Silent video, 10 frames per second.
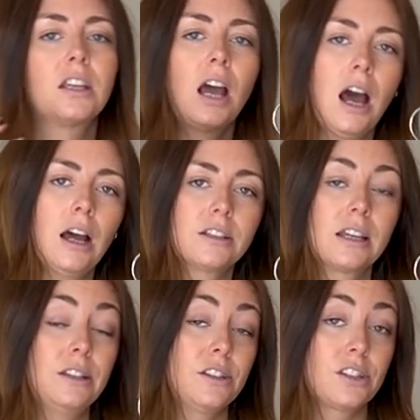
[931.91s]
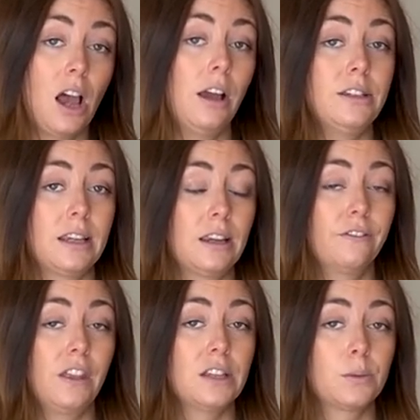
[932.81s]
cut and sizing
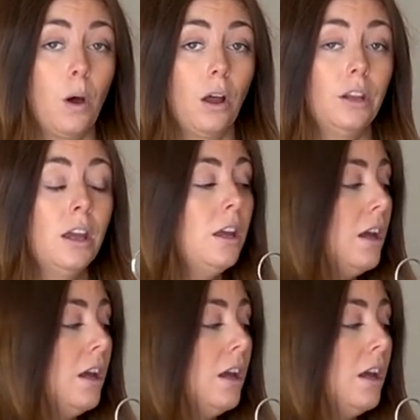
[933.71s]
of this one,